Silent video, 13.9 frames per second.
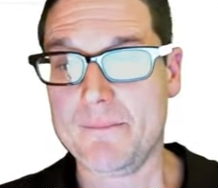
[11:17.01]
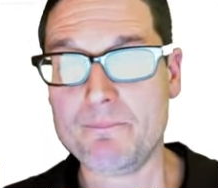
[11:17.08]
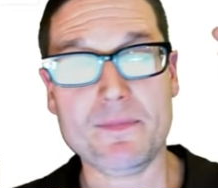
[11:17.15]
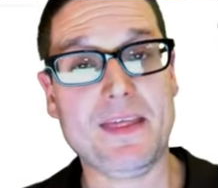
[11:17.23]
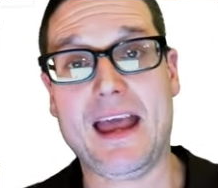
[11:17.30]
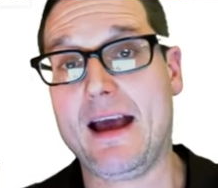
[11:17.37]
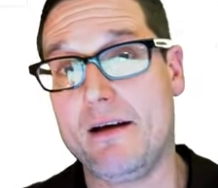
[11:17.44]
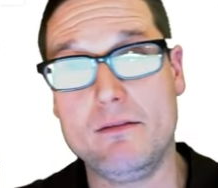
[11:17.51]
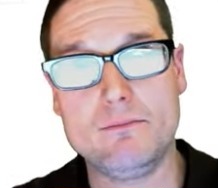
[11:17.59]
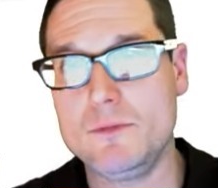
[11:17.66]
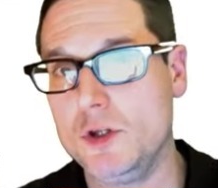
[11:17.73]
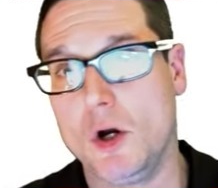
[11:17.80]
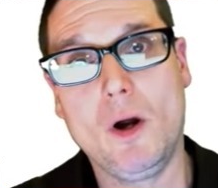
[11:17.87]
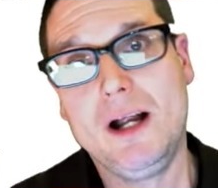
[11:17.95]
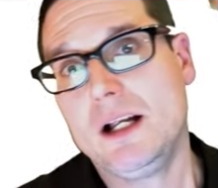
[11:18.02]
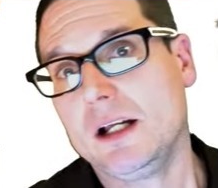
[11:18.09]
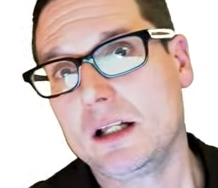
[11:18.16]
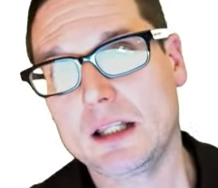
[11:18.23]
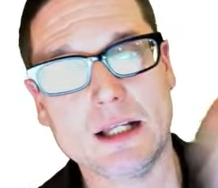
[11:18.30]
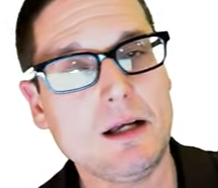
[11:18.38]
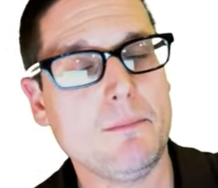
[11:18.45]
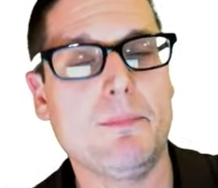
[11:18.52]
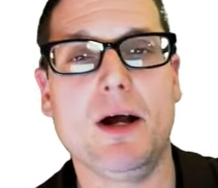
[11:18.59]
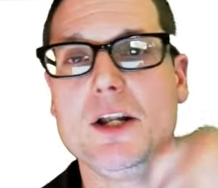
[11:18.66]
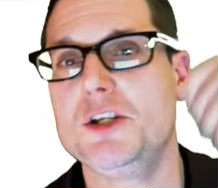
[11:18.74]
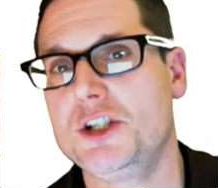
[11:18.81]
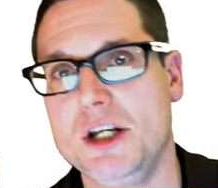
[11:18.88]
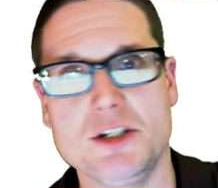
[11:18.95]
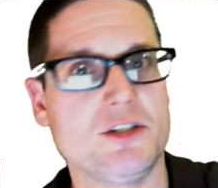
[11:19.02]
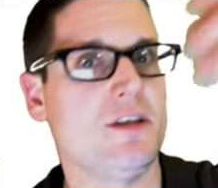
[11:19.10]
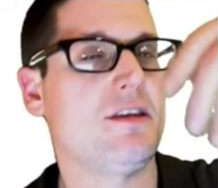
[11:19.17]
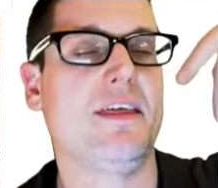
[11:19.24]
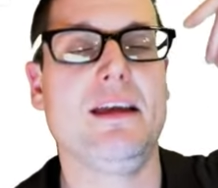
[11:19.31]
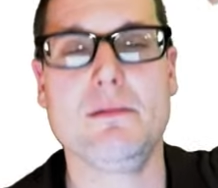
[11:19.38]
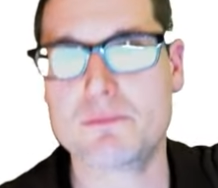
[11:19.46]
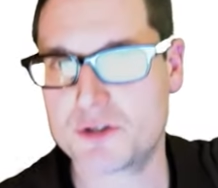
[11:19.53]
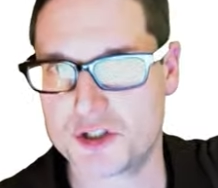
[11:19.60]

They have, you know, click a button, change the themes,